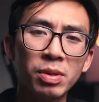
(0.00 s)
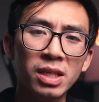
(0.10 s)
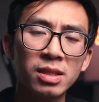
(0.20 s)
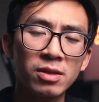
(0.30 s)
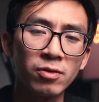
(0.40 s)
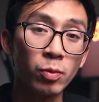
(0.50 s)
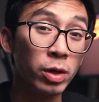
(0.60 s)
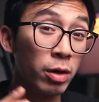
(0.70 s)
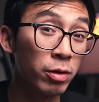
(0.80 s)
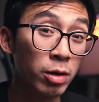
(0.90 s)
pieces from
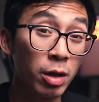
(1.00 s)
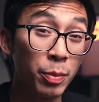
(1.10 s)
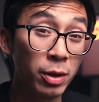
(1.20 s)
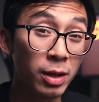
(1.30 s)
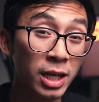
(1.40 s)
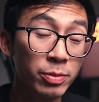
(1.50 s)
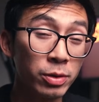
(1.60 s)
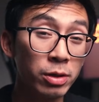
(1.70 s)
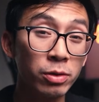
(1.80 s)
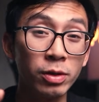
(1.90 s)
what other upperclassmen
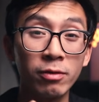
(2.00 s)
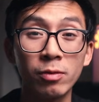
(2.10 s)
are doing,